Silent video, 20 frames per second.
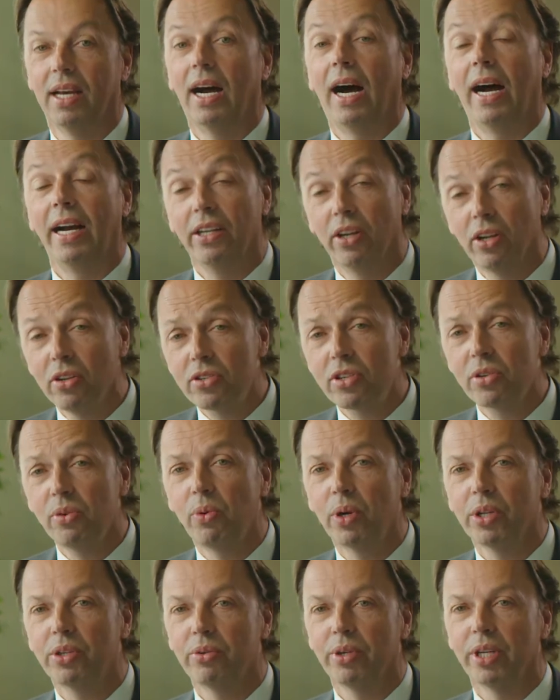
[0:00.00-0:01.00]
I also
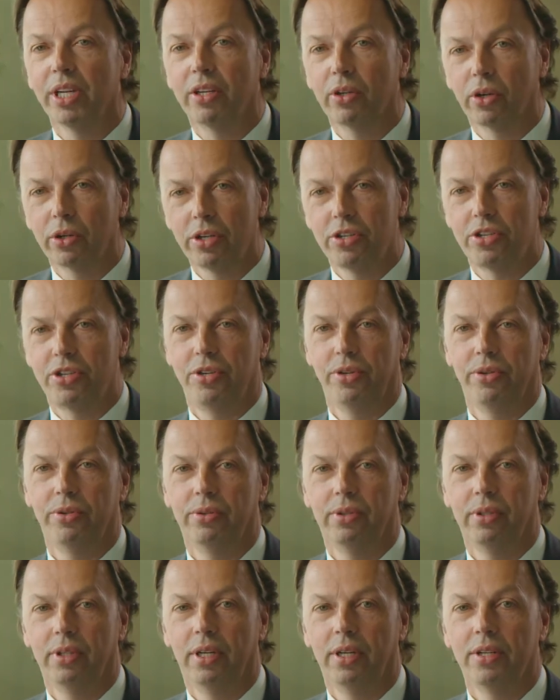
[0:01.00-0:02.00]
want to encourage you
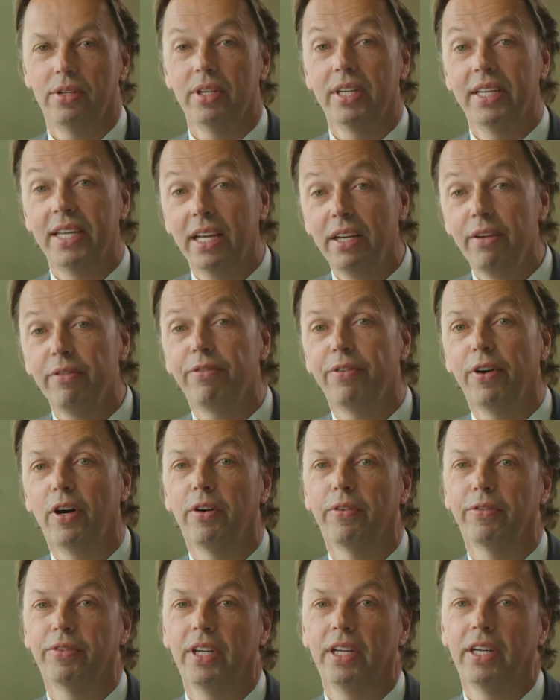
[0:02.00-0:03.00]
to get
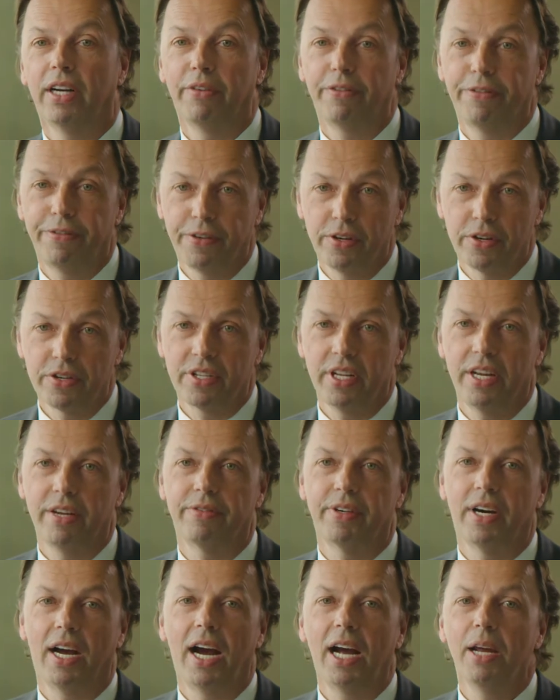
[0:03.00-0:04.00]
involved in our first
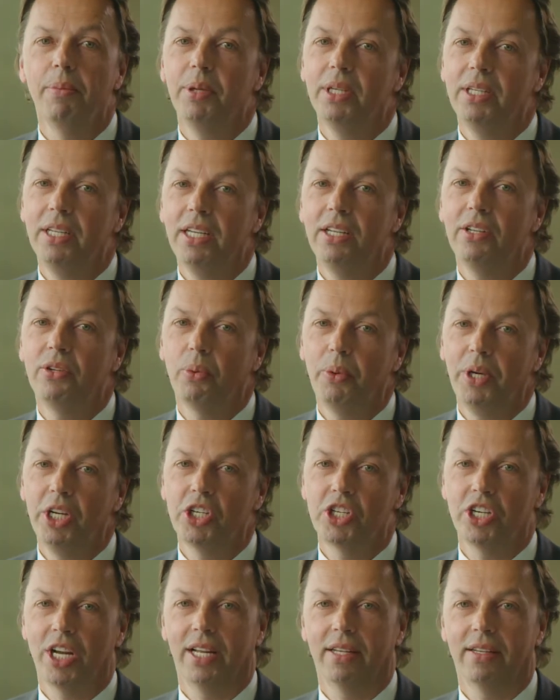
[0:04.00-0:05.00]
ever IBD
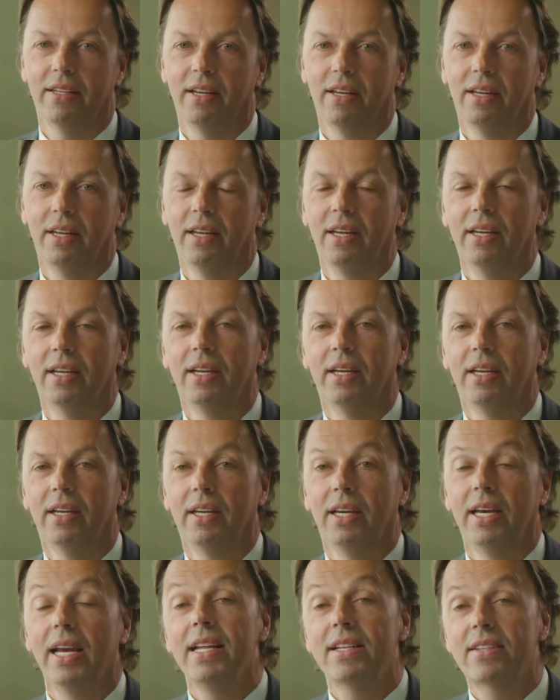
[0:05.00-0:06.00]
tweet chat.
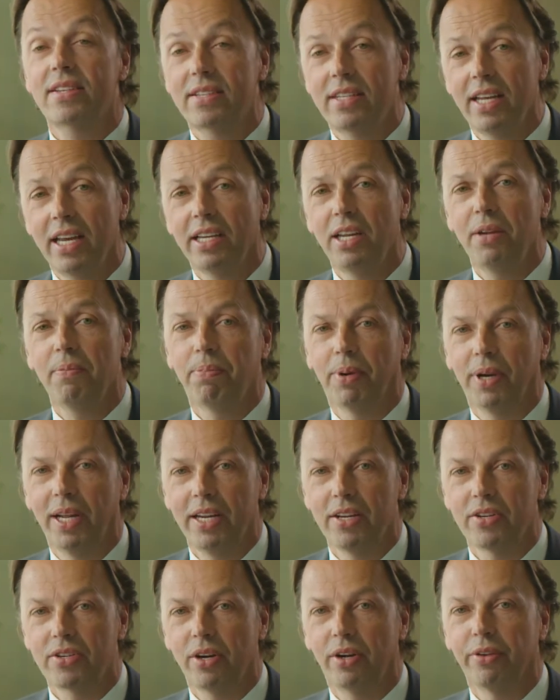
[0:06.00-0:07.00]
It's taking
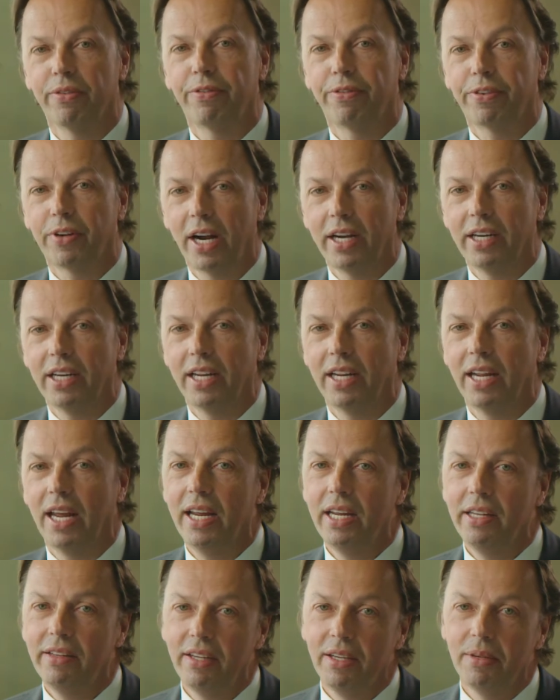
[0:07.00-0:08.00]
place on Friday,
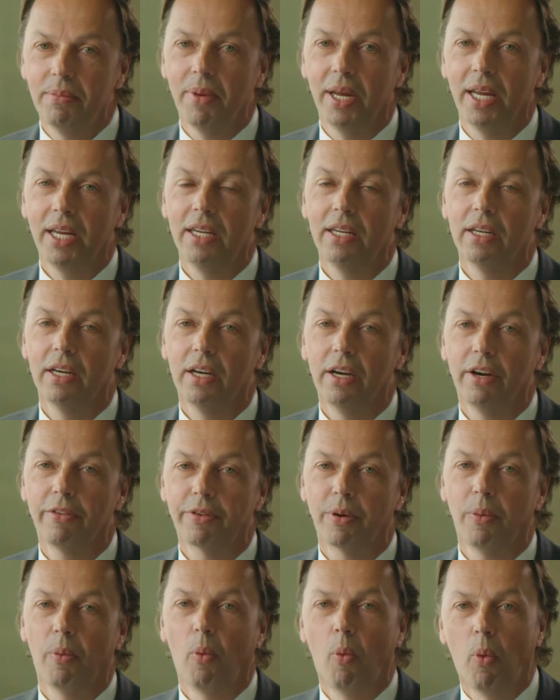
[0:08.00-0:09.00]
18 May,
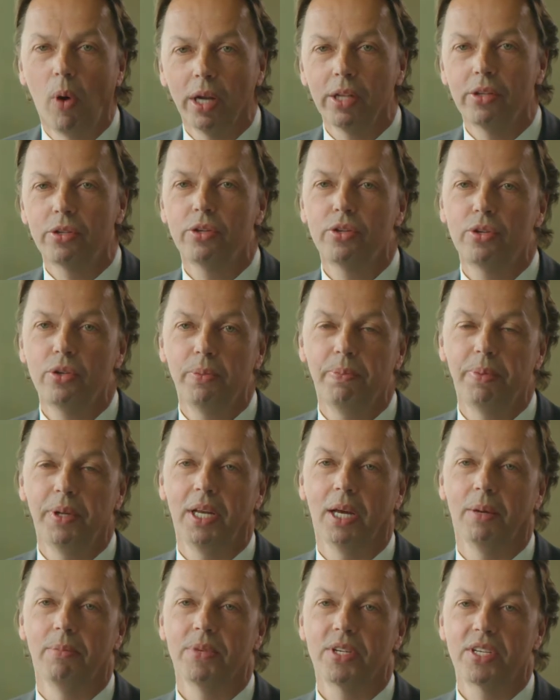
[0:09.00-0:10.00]
from 1 to 2 p.m.